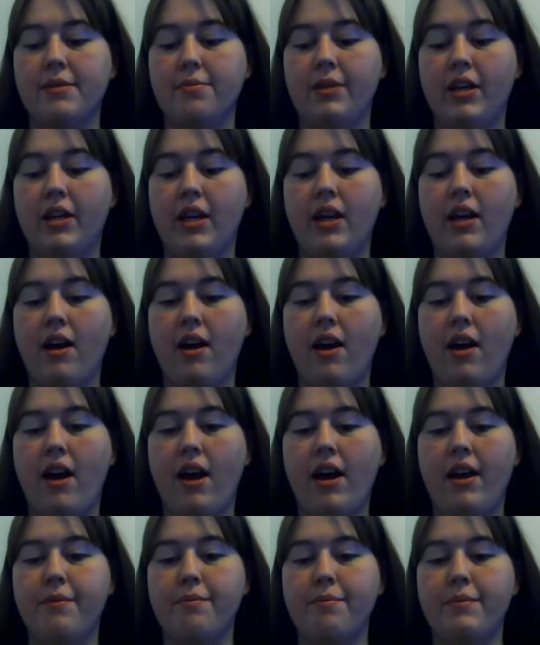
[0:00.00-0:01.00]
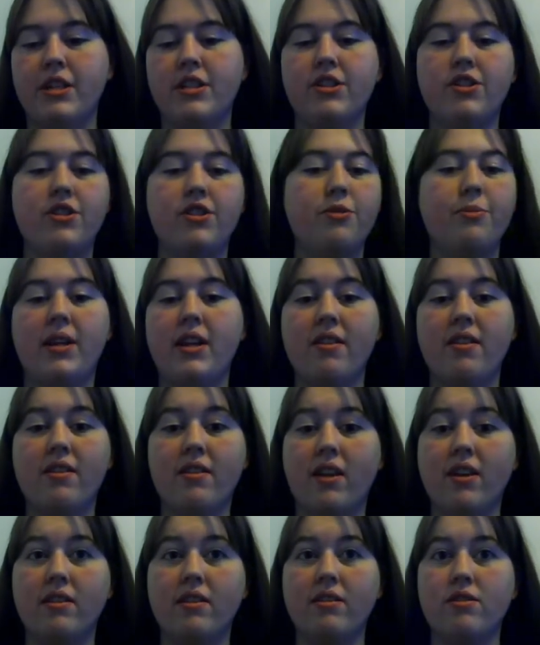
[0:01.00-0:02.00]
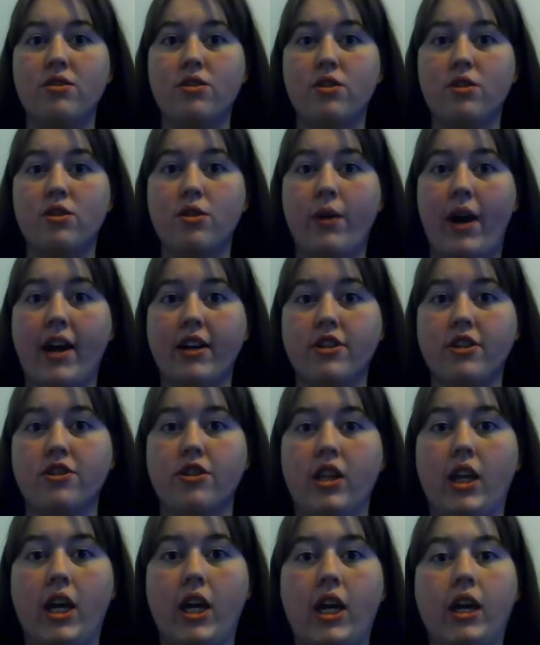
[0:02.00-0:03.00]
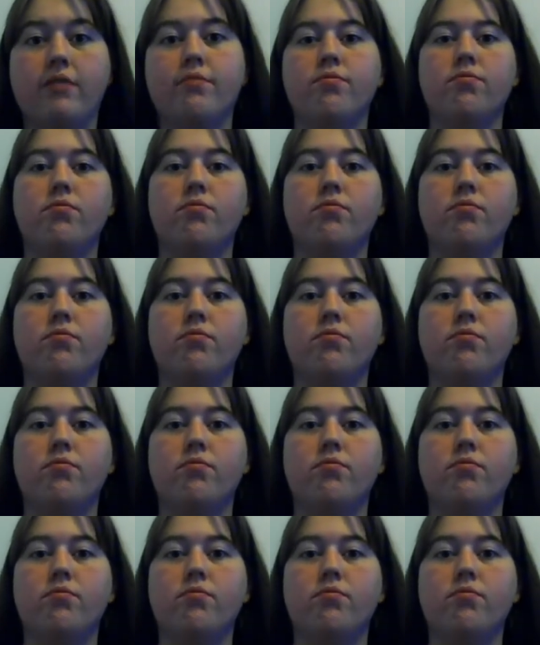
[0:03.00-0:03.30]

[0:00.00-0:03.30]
to be. I'm into too many things to actually